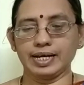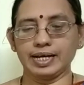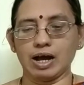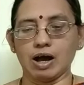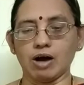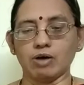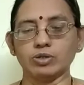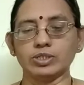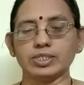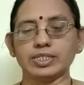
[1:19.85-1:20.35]

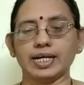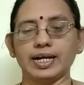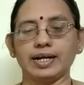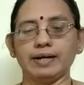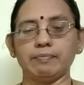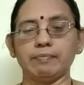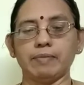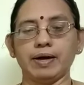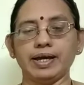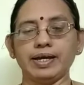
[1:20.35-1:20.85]

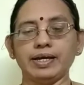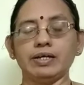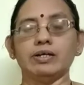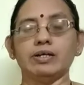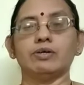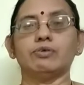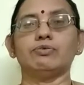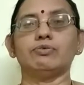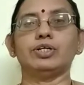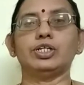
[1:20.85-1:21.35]
outside my
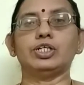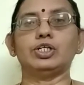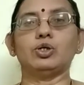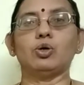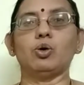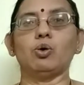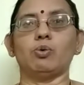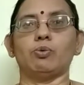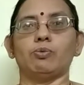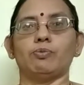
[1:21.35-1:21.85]

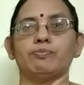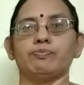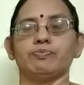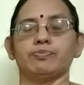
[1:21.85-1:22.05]
window.